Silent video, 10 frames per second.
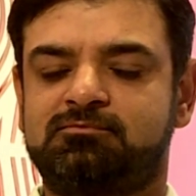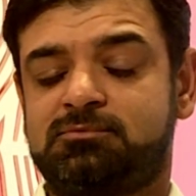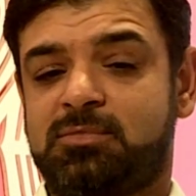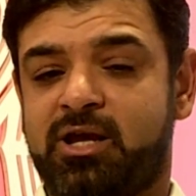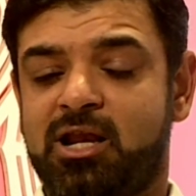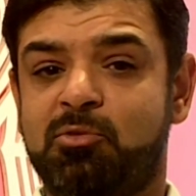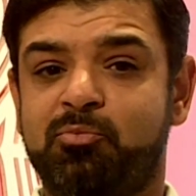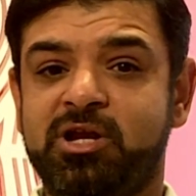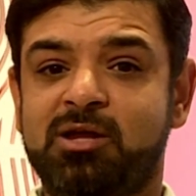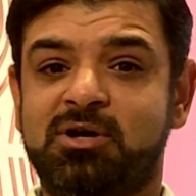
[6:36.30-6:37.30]
again, I'm
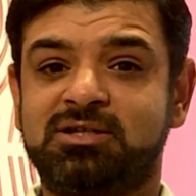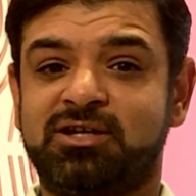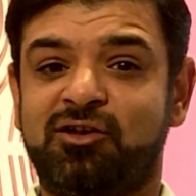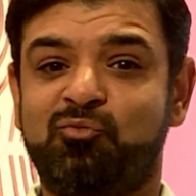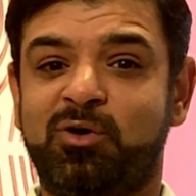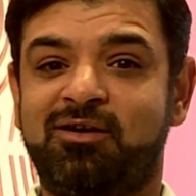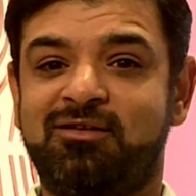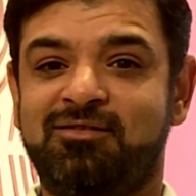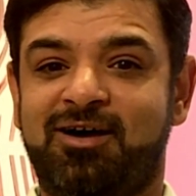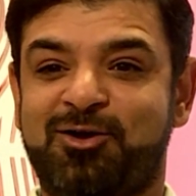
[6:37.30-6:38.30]
repeating myself, but
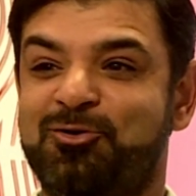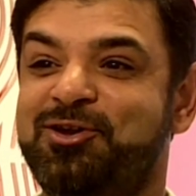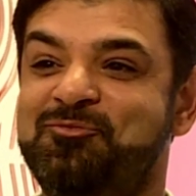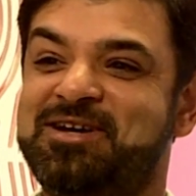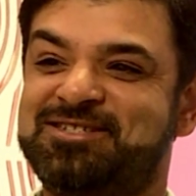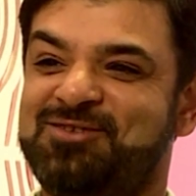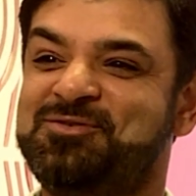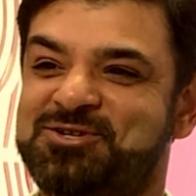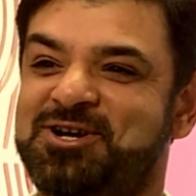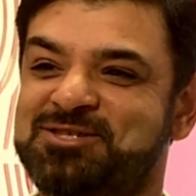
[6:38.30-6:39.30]
I could give myself
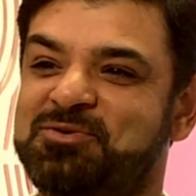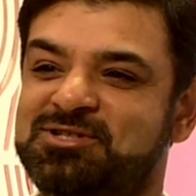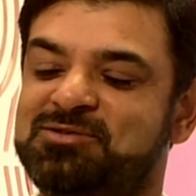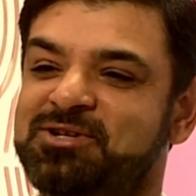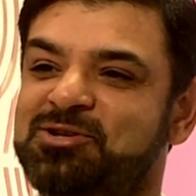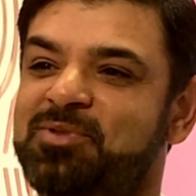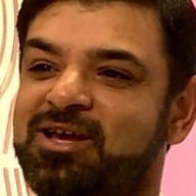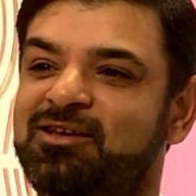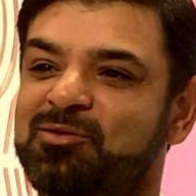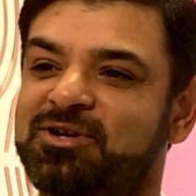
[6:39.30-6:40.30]
a chance possibly to play
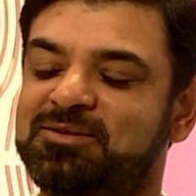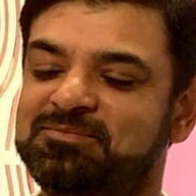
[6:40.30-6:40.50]
a little bit.